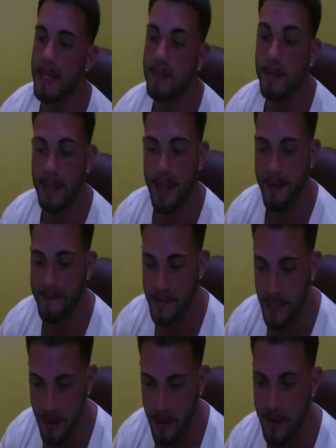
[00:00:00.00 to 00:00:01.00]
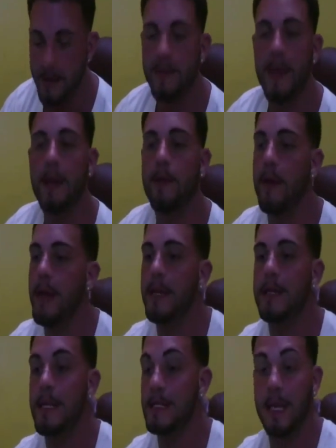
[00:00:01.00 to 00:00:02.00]
And that's what they have done. They
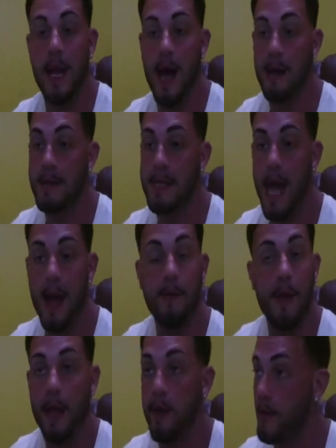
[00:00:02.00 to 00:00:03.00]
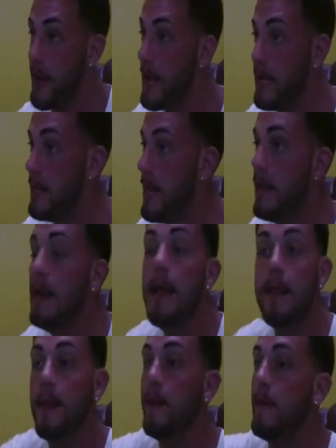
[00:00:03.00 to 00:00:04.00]
created this economy now. They created it.
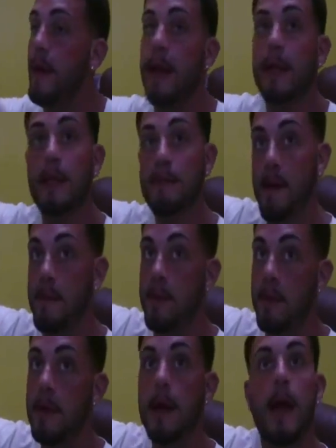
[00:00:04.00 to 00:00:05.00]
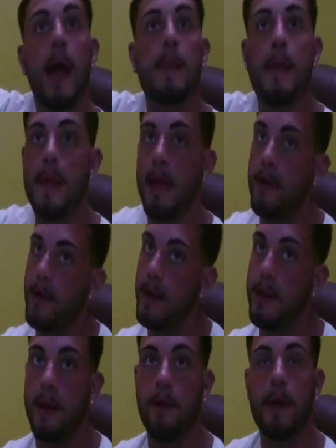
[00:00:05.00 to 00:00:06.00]
They created the bubble, and then
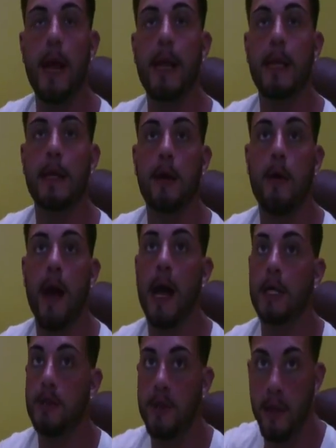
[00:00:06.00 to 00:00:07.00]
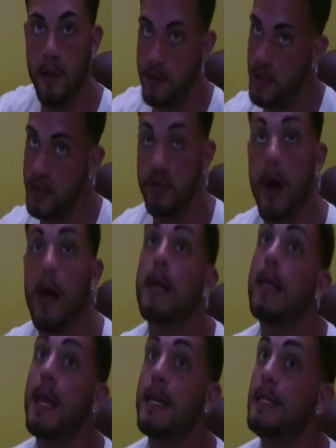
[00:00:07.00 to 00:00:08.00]
they're creating the crash. Or they're
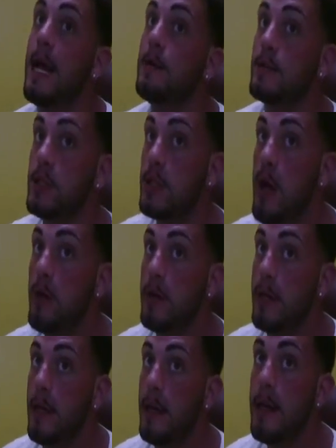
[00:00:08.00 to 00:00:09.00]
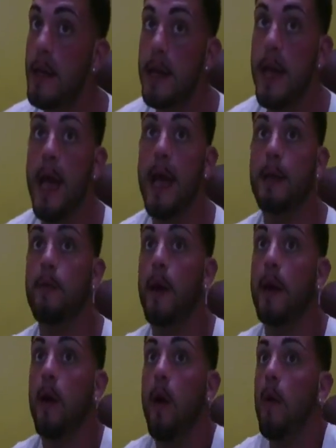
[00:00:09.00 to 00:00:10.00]
trying to let it down slowly. And
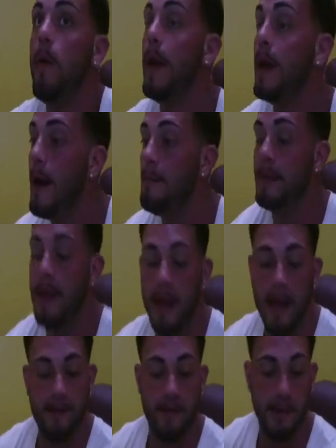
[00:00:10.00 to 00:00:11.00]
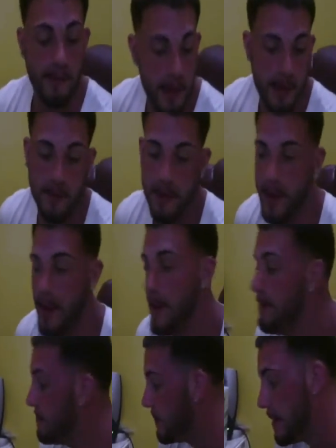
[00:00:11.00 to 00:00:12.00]
we're going to all wake up and not have any money one
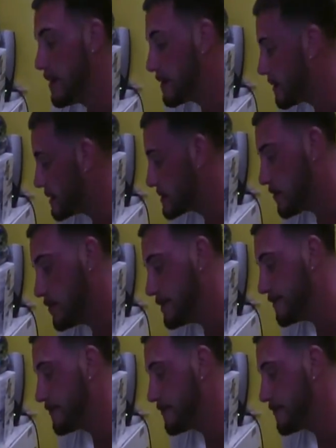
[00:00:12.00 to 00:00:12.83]
day. But that's a